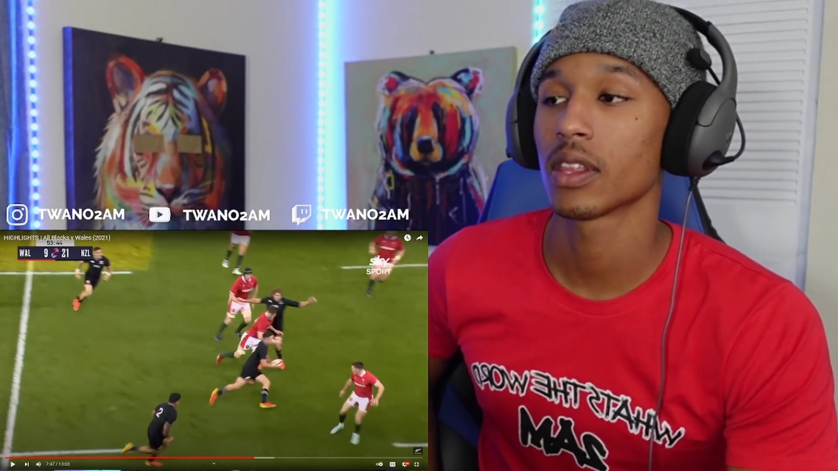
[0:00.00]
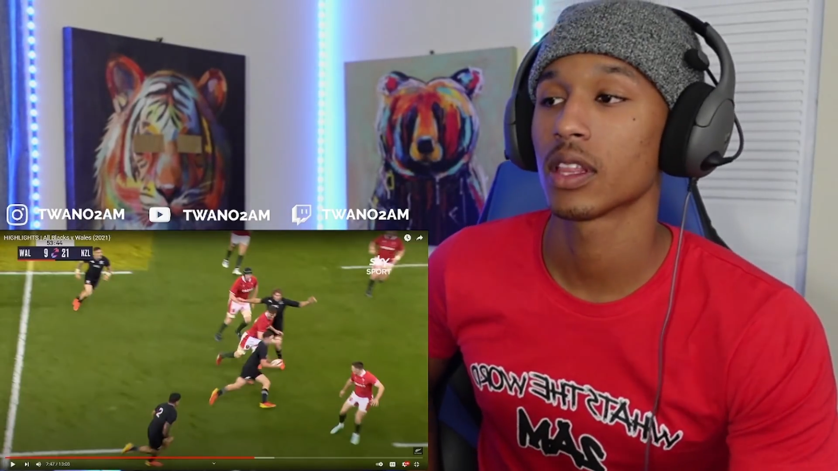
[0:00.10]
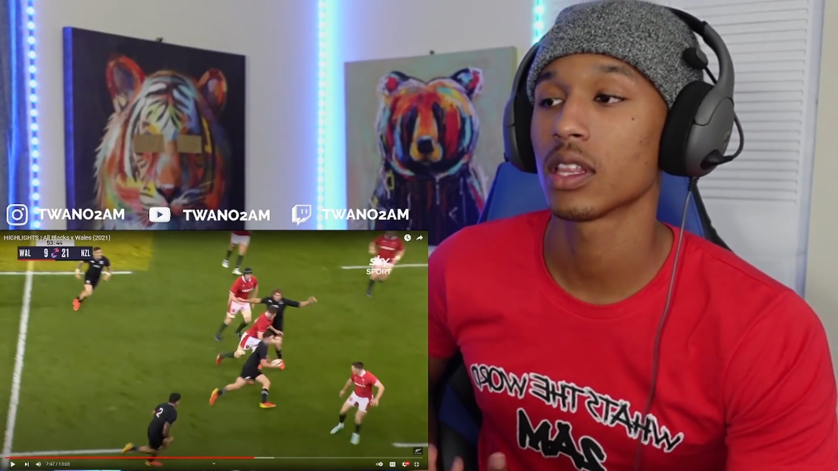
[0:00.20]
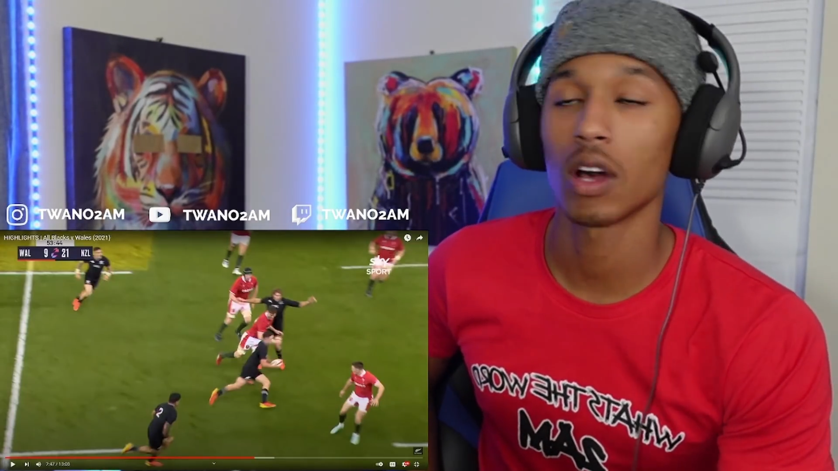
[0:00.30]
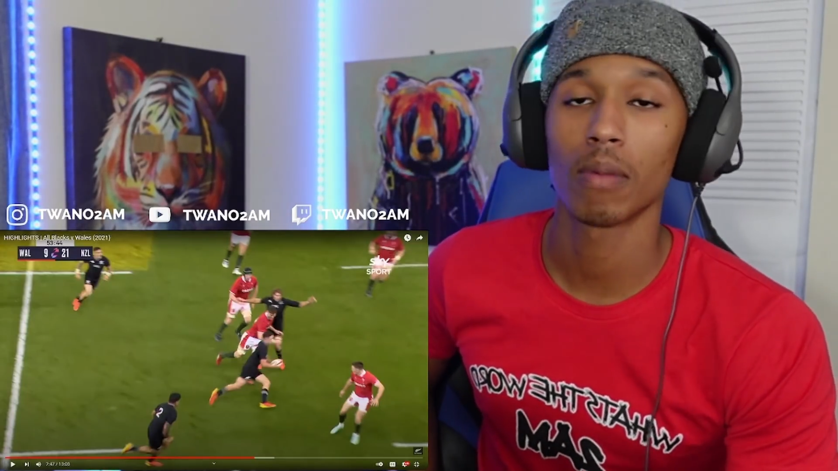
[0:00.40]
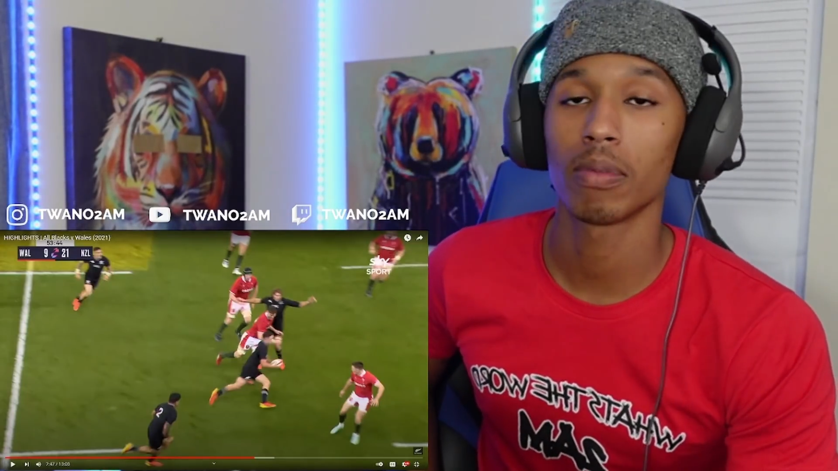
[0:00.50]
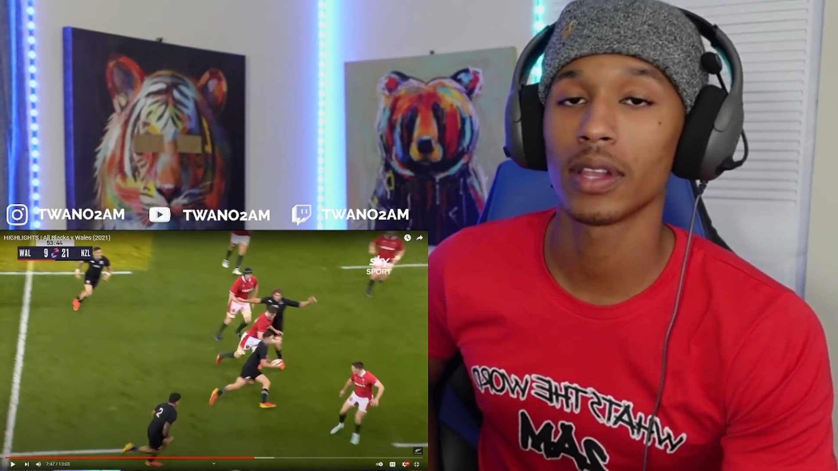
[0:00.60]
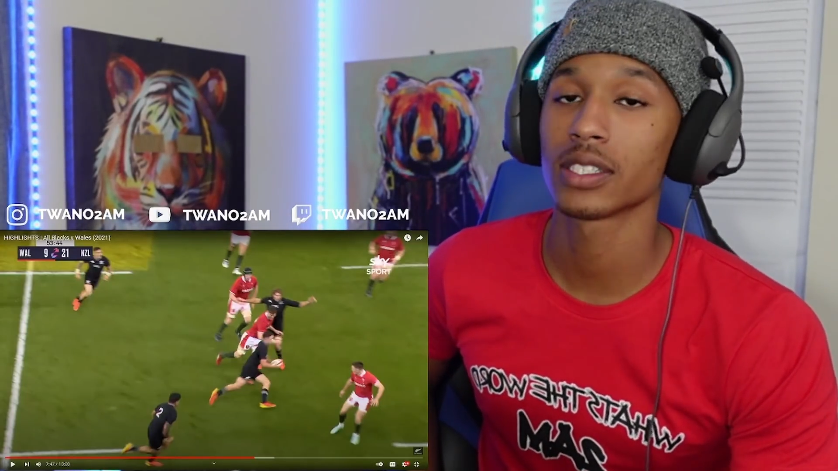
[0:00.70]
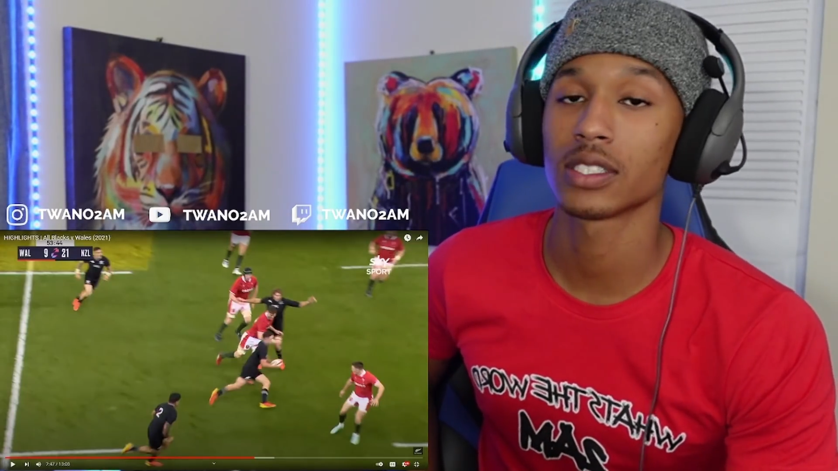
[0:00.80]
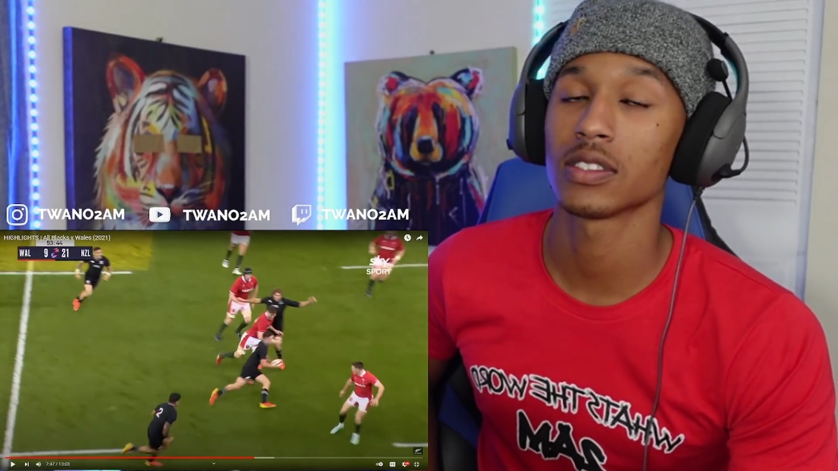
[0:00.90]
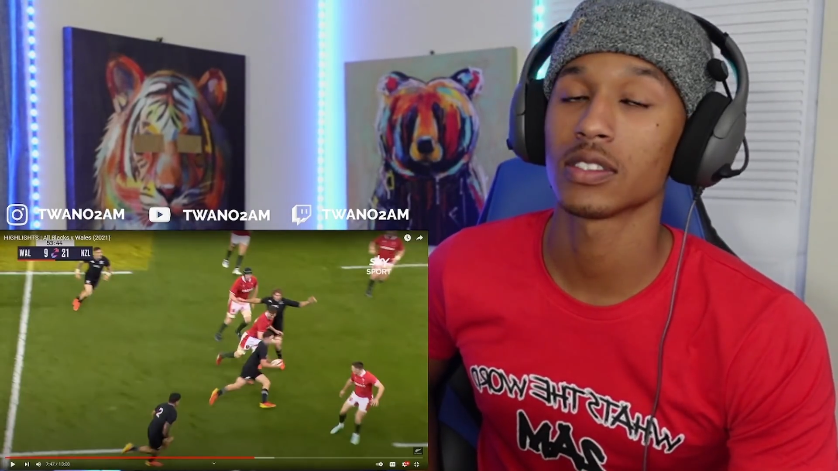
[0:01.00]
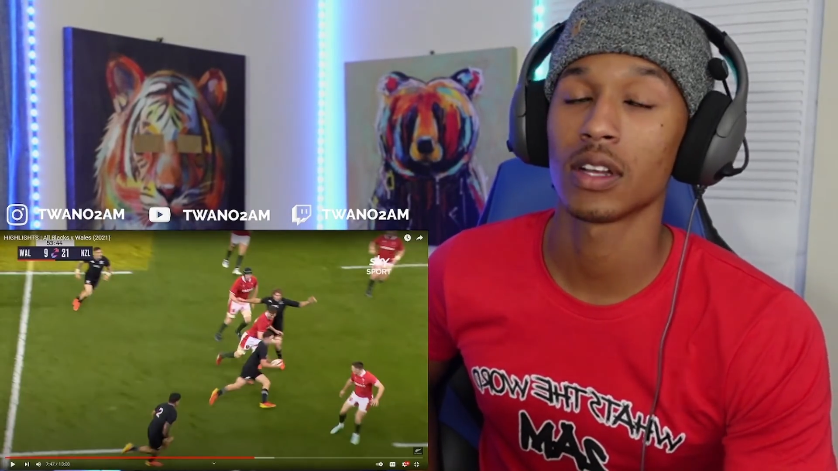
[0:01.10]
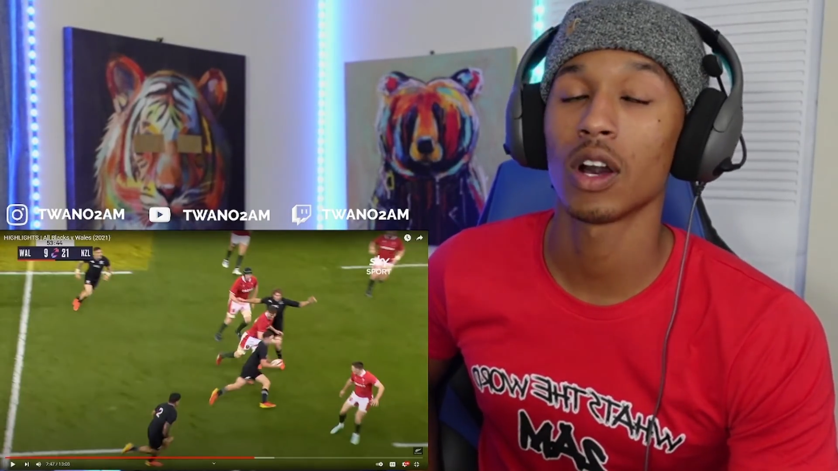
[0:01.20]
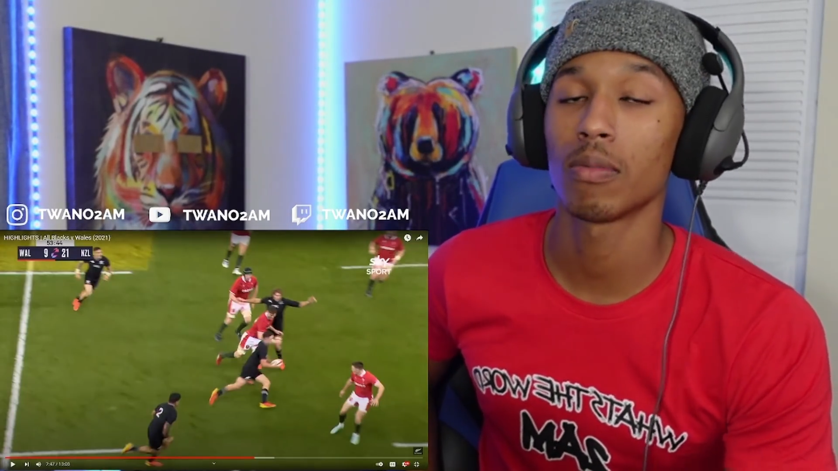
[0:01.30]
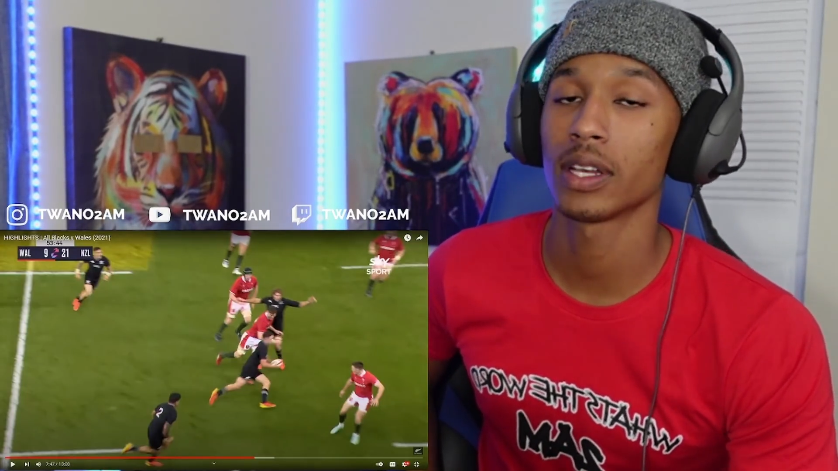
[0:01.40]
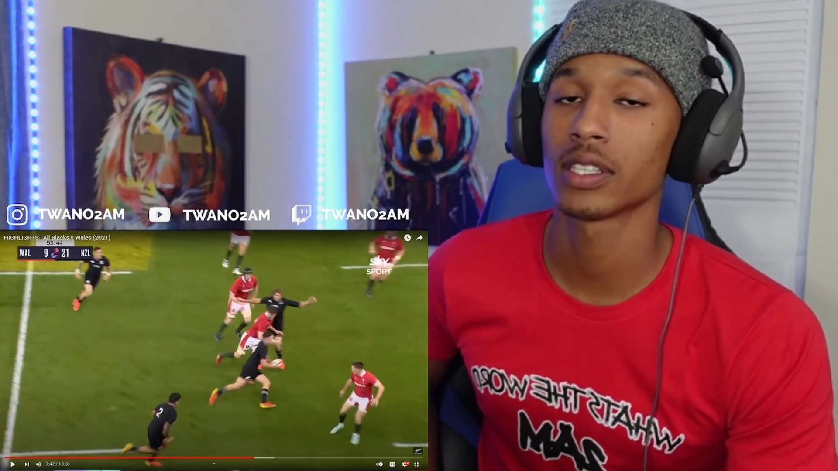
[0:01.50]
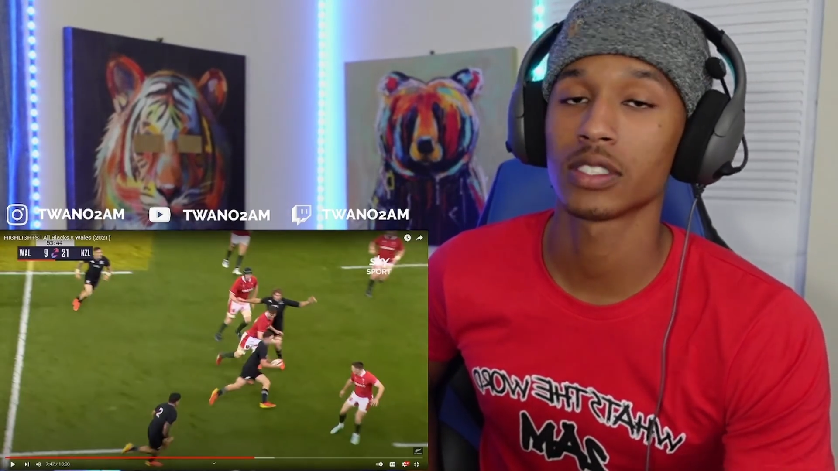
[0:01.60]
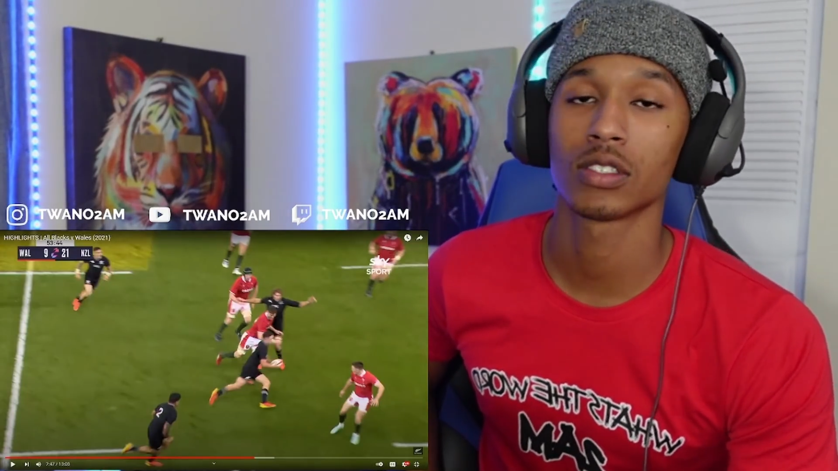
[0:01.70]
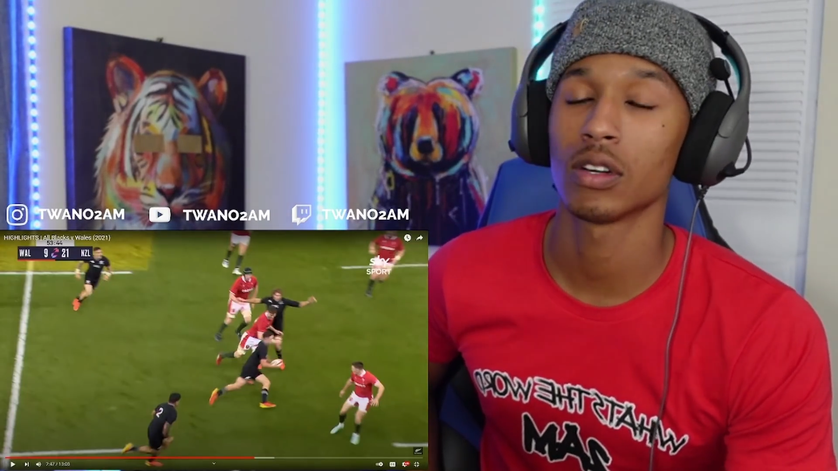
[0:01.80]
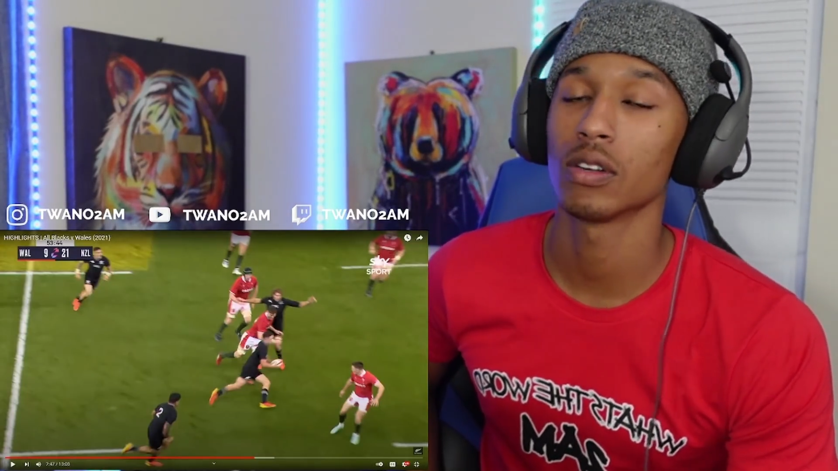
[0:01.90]
The All Blacks is
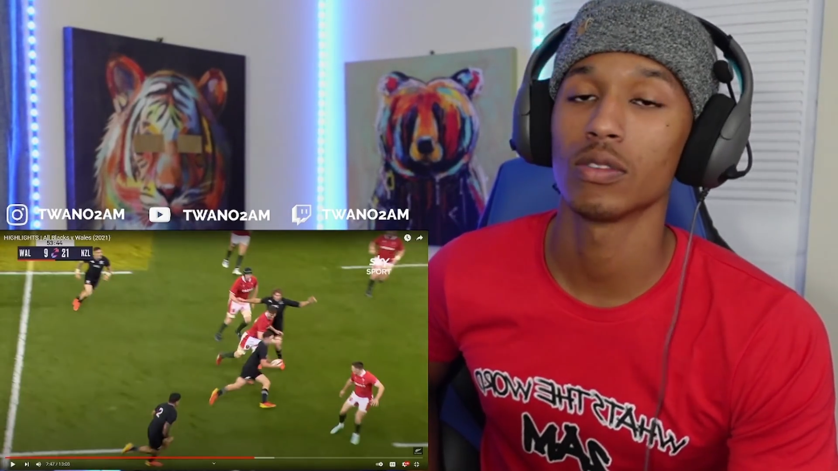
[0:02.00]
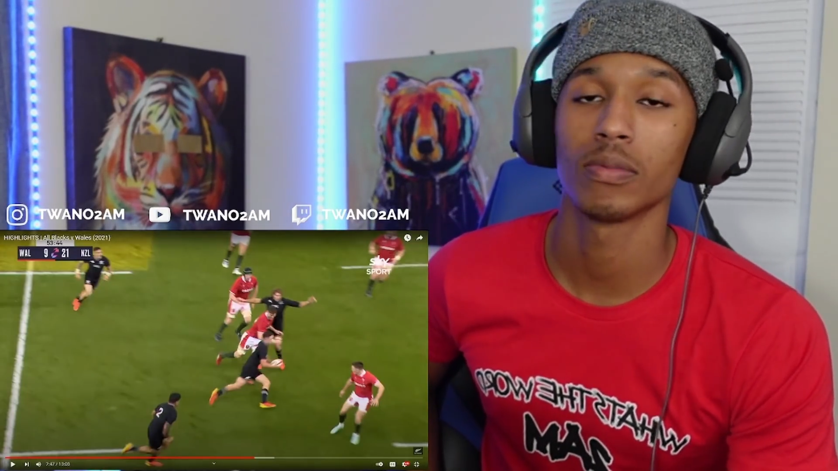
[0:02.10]
cold,